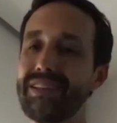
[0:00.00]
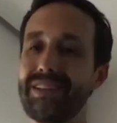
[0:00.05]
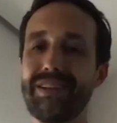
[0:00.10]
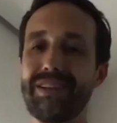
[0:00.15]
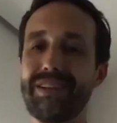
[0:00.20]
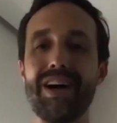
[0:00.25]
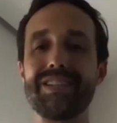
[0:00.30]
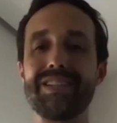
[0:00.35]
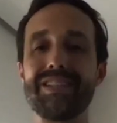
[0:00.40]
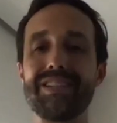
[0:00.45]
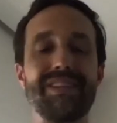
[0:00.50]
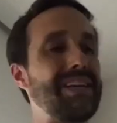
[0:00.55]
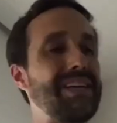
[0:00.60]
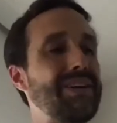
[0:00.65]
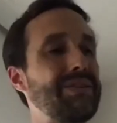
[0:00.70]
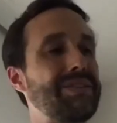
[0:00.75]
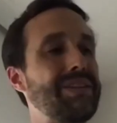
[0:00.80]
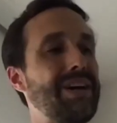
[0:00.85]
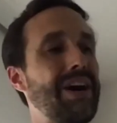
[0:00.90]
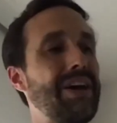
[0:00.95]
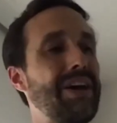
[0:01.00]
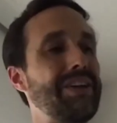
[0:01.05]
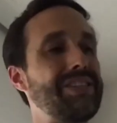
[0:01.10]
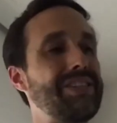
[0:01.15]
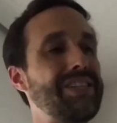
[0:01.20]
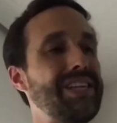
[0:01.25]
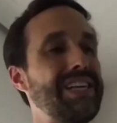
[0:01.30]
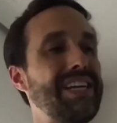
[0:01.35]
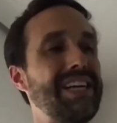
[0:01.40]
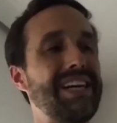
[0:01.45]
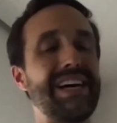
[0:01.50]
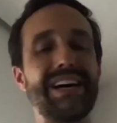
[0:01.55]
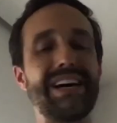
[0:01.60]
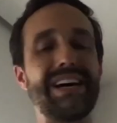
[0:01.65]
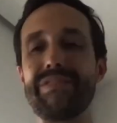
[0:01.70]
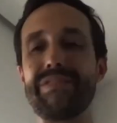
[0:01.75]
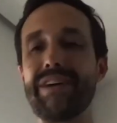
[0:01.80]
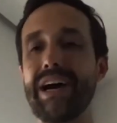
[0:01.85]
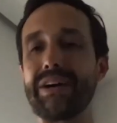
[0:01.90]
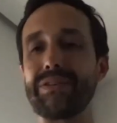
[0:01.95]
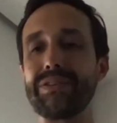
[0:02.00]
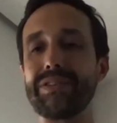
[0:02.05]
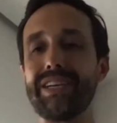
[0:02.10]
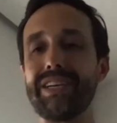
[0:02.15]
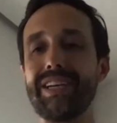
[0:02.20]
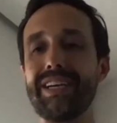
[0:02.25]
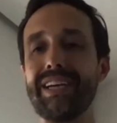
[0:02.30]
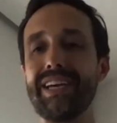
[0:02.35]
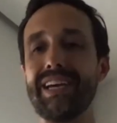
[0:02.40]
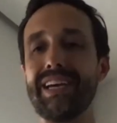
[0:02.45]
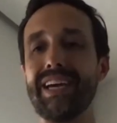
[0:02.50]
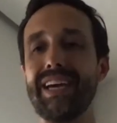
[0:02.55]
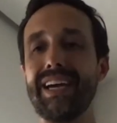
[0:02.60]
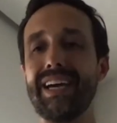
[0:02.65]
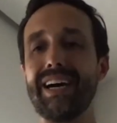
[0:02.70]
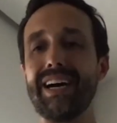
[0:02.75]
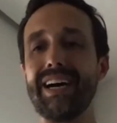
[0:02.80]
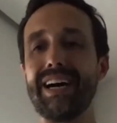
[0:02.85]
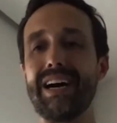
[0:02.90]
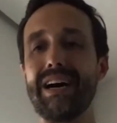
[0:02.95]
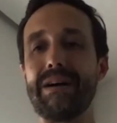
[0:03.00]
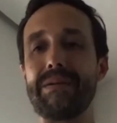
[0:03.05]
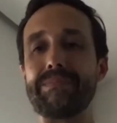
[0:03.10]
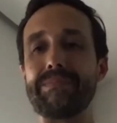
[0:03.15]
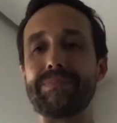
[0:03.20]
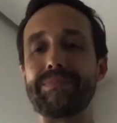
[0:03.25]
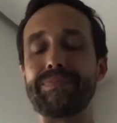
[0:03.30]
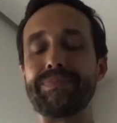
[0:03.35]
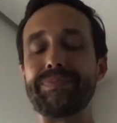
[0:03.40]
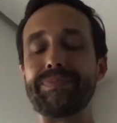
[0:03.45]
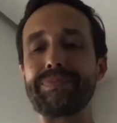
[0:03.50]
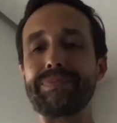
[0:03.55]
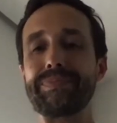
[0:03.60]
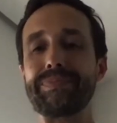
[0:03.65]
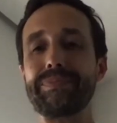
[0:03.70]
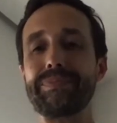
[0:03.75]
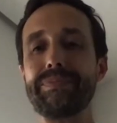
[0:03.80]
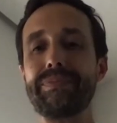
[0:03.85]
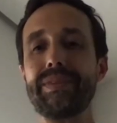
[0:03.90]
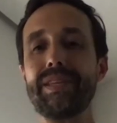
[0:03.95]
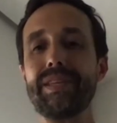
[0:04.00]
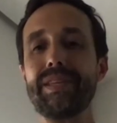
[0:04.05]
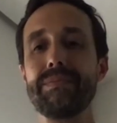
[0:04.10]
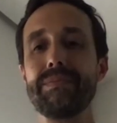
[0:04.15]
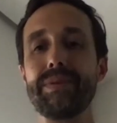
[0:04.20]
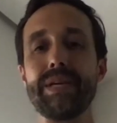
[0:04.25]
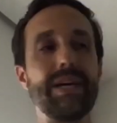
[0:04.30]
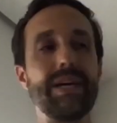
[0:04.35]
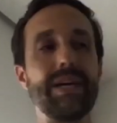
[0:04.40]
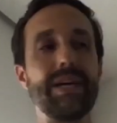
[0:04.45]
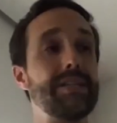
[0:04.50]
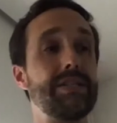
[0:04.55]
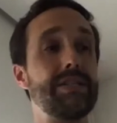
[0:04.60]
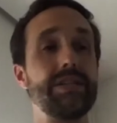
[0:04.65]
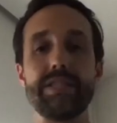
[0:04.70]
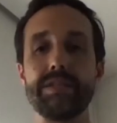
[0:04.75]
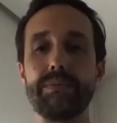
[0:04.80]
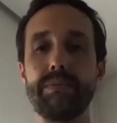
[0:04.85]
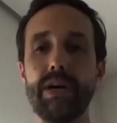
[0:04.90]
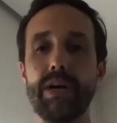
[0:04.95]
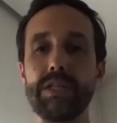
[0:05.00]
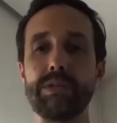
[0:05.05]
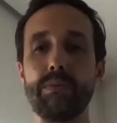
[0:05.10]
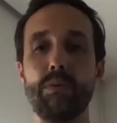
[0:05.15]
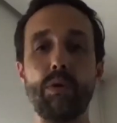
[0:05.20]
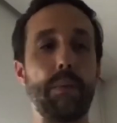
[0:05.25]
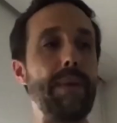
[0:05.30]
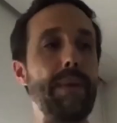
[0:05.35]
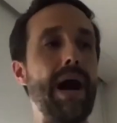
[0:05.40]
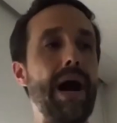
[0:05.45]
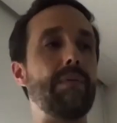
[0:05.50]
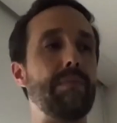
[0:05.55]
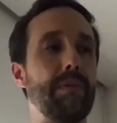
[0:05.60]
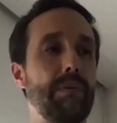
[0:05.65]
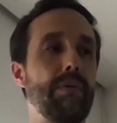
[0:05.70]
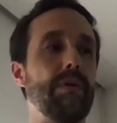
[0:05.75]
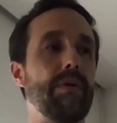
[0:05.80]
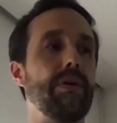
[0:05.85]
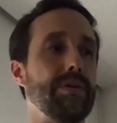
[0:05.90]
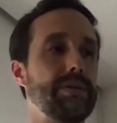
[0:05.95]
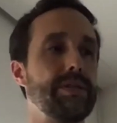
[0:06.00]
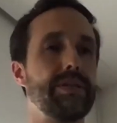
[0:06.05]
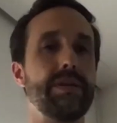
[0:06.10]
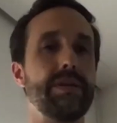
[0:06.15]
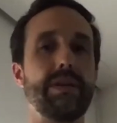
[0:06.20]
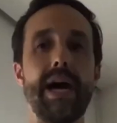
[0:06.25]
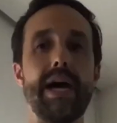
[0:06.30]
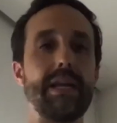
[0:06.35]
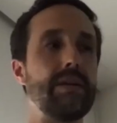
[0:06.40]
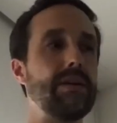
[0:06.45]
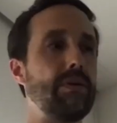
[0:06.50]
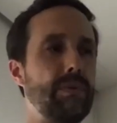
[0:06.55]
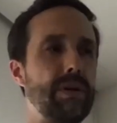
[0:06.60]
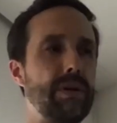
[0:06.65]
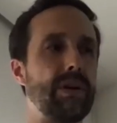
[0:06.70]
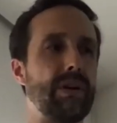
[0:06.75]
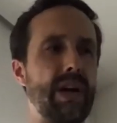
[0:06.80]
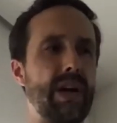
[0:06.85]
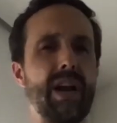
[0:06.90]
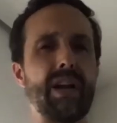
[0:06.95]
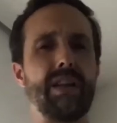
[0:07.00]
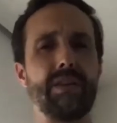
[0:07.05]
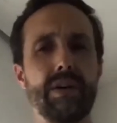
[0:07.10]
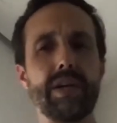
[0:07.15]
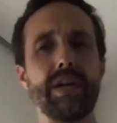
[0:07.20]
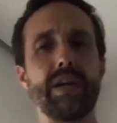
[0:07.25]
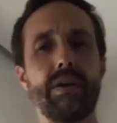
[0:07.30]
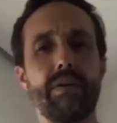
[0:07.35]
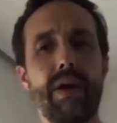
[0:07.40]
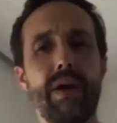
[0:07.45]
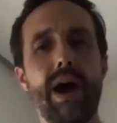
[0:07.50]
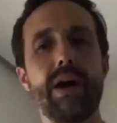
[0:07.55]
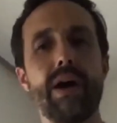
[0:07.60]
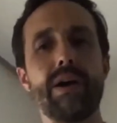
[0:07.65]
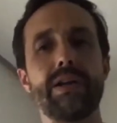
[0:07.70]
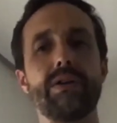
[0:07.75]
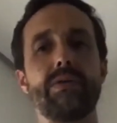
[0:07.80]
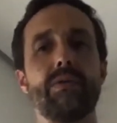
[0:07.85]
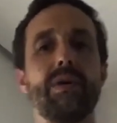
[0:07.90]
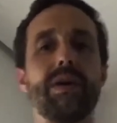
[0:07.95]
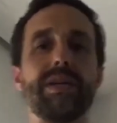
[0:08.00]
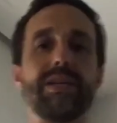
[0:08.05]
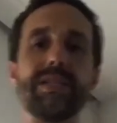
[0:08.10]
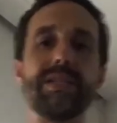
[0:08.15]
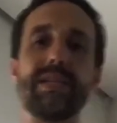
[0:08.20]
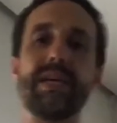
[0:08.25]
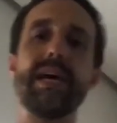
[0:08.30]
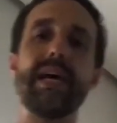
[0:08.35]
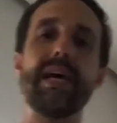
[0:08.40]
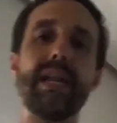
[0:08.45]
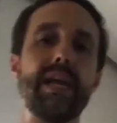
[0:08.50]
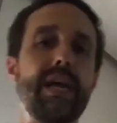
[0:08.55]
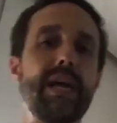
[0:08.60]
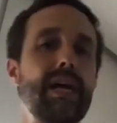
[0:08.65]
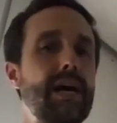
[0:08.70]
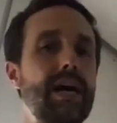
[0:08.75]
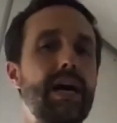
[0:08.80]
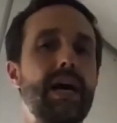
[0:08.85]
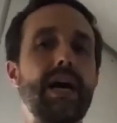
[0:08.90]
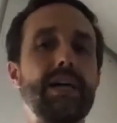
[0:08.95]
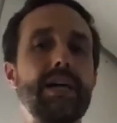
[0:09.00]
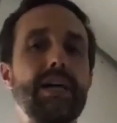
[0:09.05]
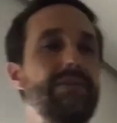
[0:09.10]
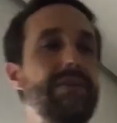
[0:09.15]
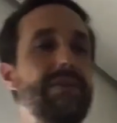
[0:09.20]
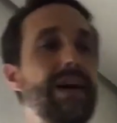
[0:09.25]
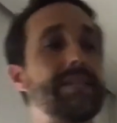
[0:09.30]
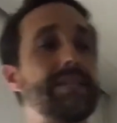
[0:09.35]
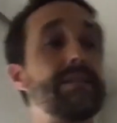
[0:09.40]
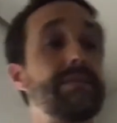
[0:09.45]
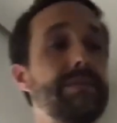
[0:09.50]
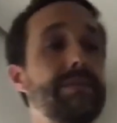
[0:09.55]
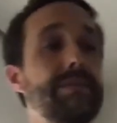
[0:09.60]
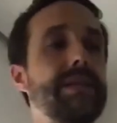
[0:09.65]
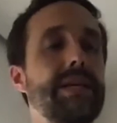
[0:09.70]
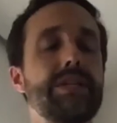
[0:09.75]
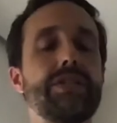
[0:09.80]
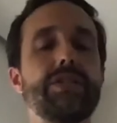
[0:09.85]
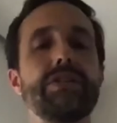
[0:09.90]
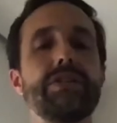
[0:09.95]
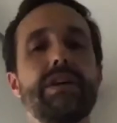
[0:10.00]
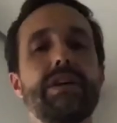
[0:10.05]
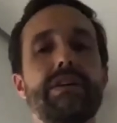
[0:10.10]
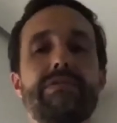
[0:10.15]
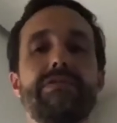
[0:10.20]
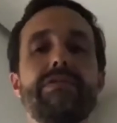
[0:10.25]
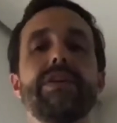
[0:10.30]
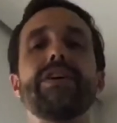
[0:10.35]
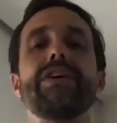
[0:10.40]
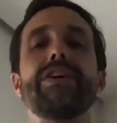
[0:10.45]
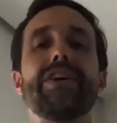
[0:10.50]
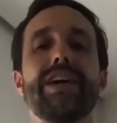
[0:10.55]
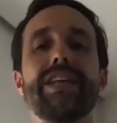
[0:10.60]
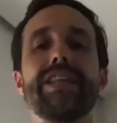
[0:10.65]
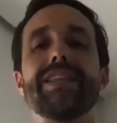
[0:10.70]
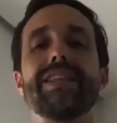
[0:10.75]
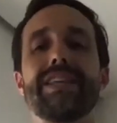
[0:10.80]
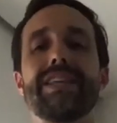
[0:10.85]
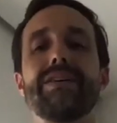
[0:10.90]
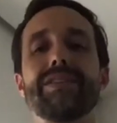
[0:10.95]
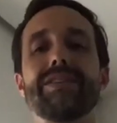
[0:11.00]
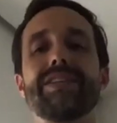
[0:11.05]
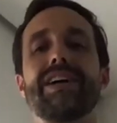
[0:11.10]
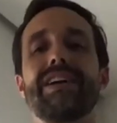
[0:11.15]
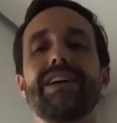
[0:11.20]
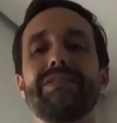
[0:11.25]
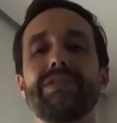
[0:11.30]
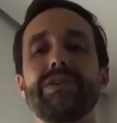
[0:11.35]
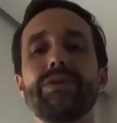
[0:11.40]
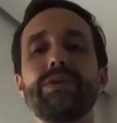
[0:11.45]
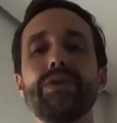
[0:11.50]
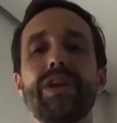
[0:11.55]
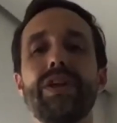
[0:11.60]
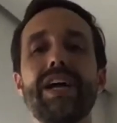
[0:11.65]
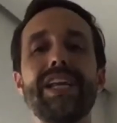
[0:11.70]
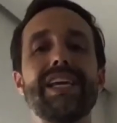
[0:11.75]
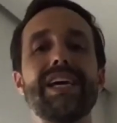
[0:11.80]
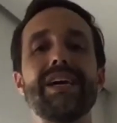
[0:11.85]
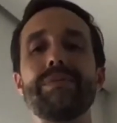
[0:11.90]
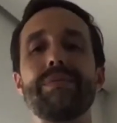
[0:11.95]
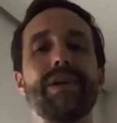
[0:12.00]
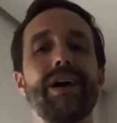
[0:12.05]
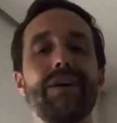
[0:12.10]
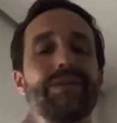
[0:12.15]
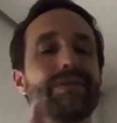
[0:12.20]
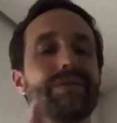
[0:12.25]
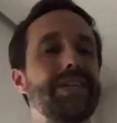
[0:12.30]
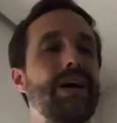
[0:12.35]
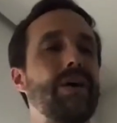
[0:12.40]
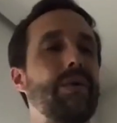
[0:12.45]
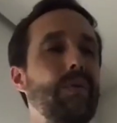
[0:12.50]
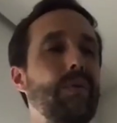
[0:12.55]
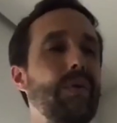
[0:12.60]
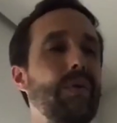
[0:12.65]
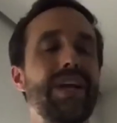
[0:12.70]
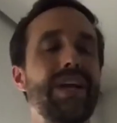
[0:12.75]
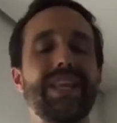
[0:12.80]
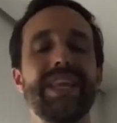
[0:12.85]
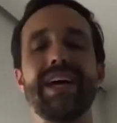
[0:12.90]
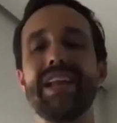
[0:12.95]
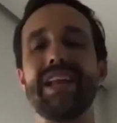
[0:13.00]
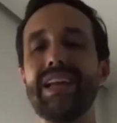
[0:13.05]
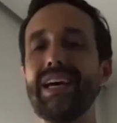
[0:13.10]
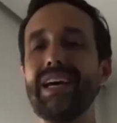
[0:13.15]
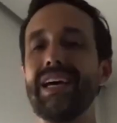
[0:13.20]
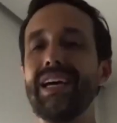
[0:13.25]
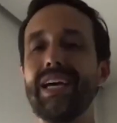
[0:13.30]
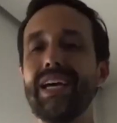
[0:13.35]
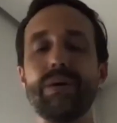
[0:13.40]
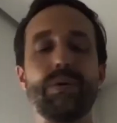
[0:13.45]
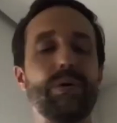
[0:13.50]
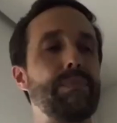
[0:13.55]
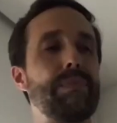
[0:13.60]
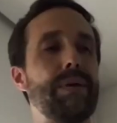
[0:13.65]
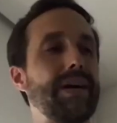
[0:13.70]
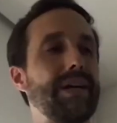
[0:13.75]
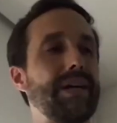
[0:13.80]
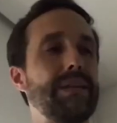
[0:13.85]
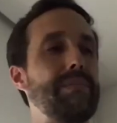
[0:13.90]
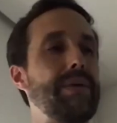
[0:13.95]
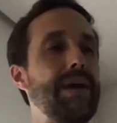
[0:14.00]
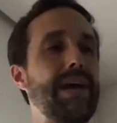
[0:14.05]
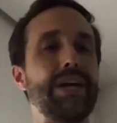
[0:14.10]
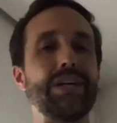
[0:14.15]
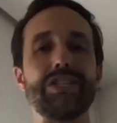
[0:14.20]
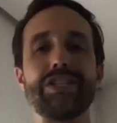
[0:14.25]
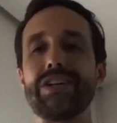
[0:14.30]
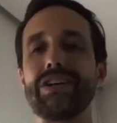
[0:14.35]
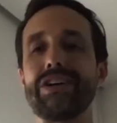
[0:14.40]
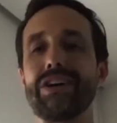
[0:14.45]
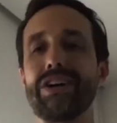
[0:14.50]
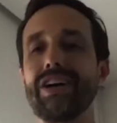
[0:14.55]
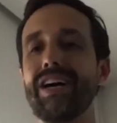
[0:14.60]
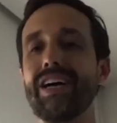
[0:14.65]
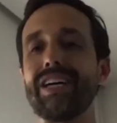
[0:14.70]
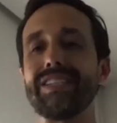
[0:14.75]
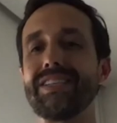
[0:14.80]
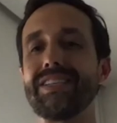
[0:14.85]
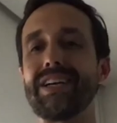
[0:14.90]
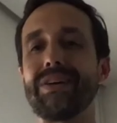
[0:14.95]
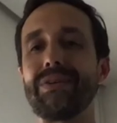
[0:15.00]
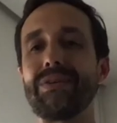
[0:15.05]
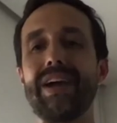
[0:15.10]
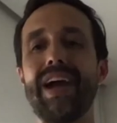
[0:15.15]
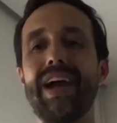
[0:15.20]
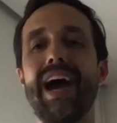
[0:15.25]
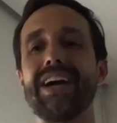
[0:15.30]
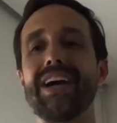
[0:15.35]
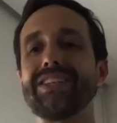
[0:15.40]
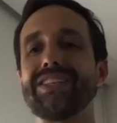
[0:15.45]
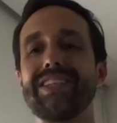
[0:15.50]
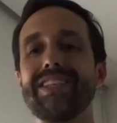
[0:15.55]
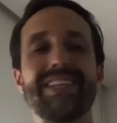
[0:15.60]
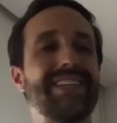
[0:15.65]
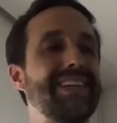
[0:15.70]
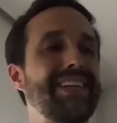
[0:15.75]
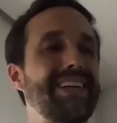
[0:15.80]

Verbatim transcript: Nod to the otology uh, faculty. Um, because it's, it's more palpable so that you know when you're kind of looking around and you want to see it uh, you've got something that you can feel i thought that was kind of a cool idea but i always got worried that it would bug the patient or cause like a reaction